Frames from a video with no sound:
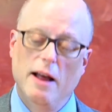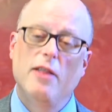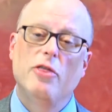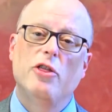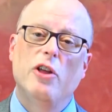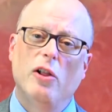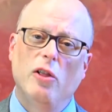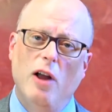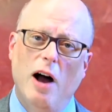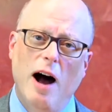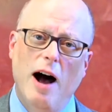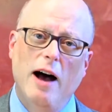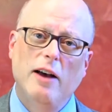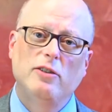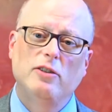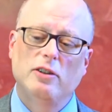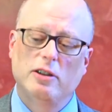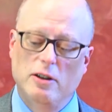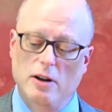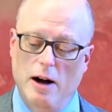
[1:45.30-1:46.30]
The
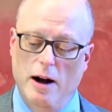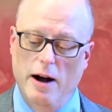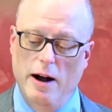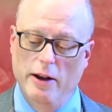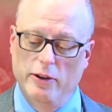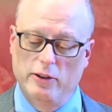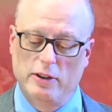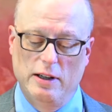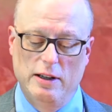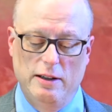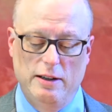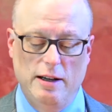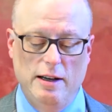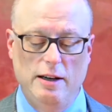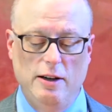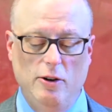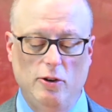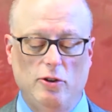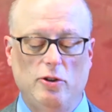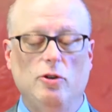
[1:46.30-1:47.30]
Lost Cause
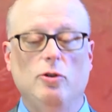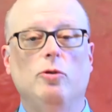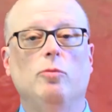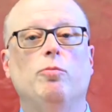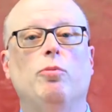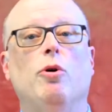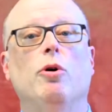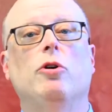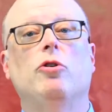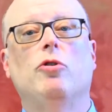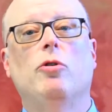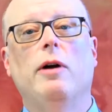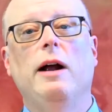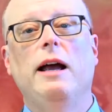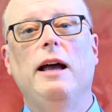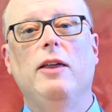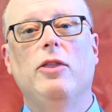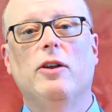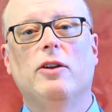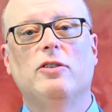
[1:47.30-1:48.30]
continues to
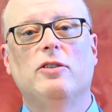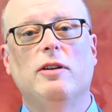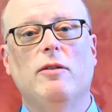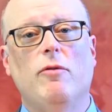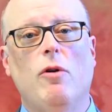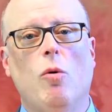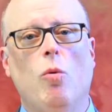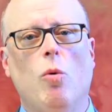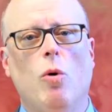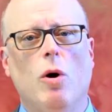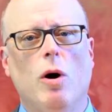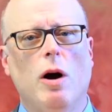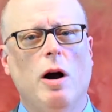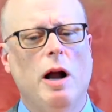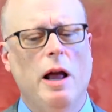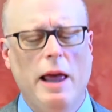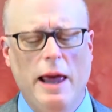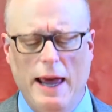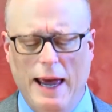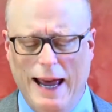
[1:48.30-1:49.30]
portray the Civil War